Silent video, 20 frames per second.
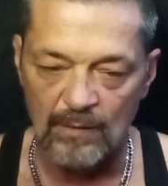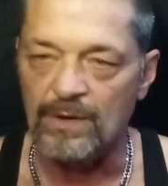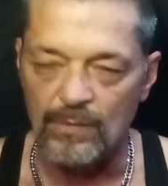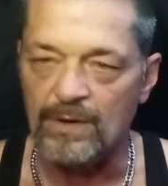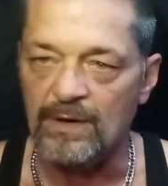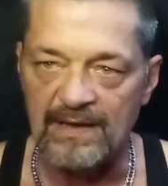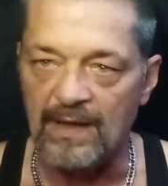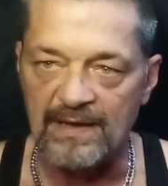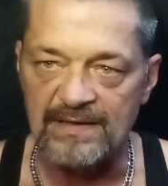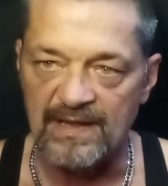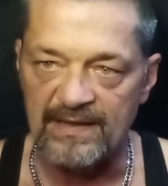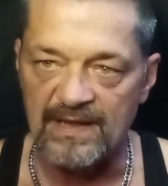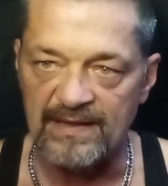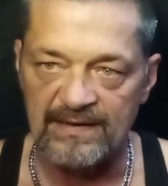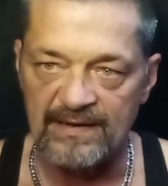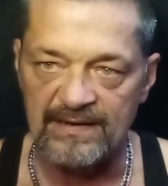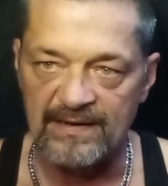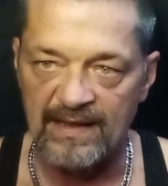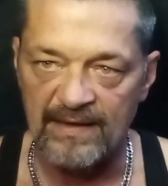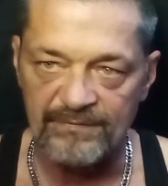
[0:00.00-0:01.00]
I realized
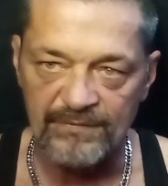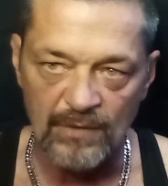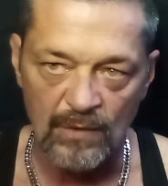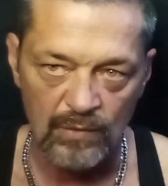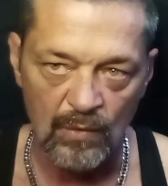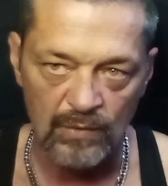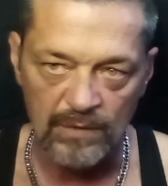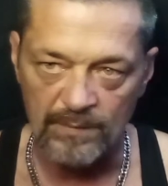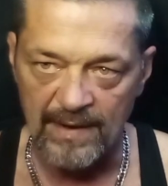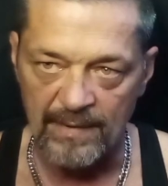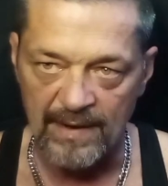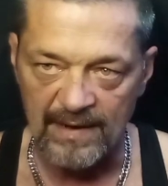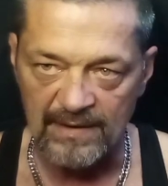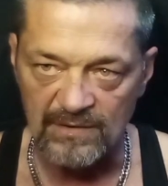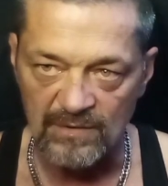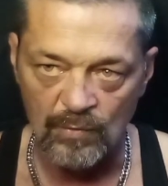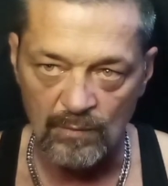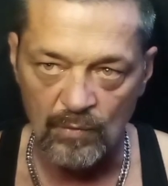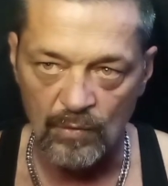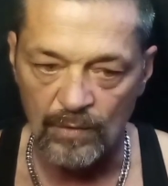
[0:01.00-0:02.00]
I didn't have to hold it
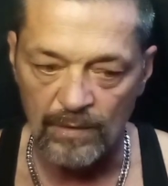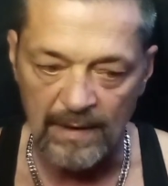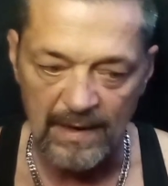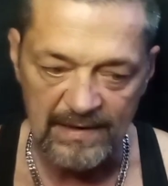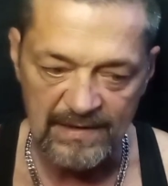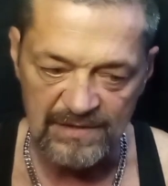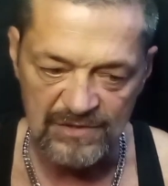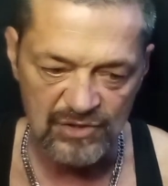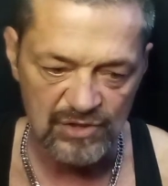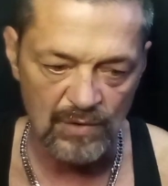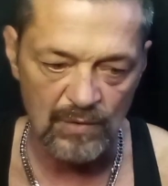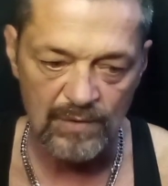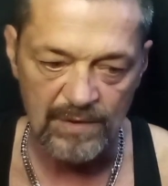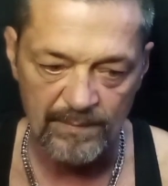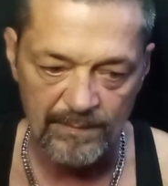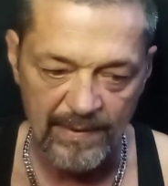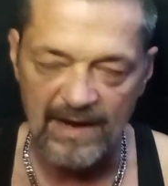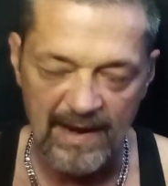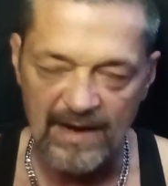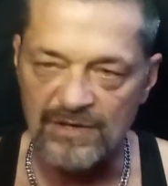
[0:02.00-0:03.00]
back no more. I could show
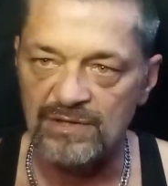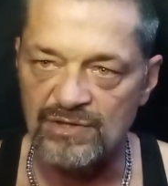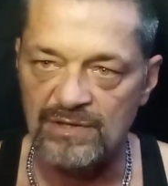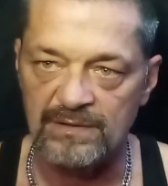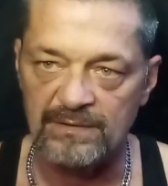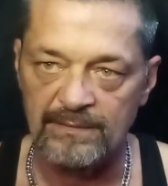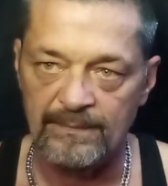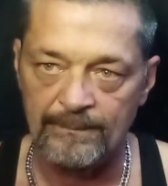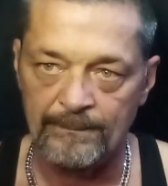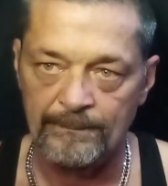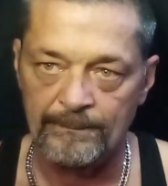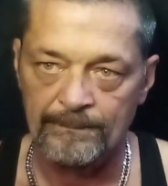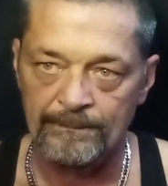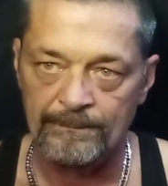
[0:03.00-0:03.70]
compassion